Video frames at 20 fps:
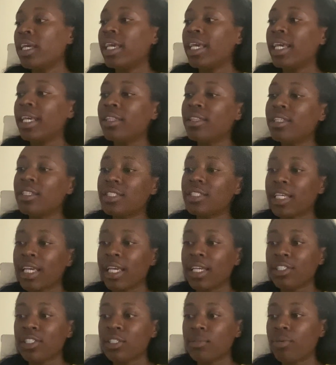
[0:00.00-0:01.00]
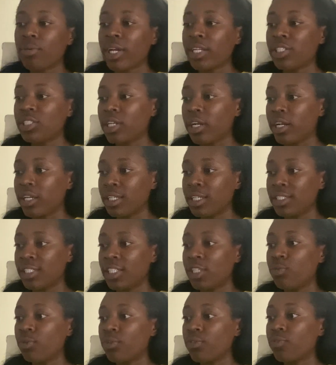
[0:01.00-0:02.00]
In this case, the price target is
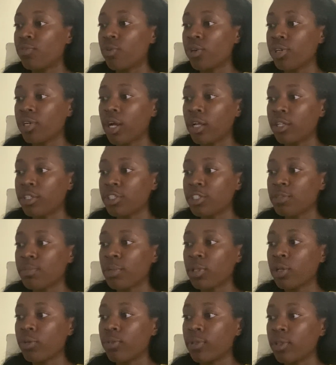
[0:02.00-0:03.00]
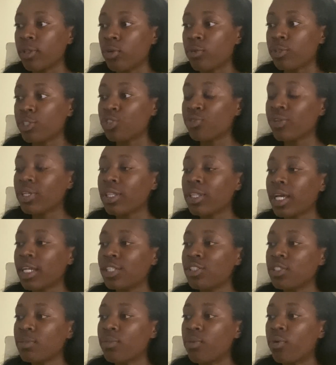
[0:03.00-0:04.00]
equal to $4 below the lower trend line
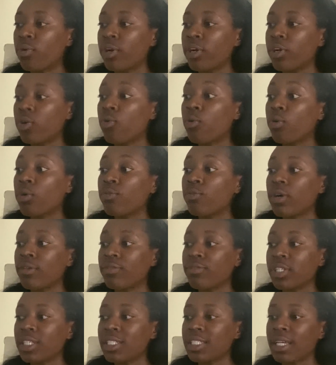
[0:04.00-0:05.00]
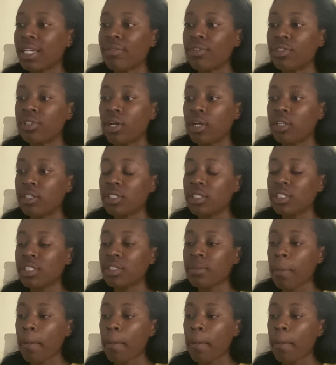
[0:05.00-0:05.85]
support, or roughly $7.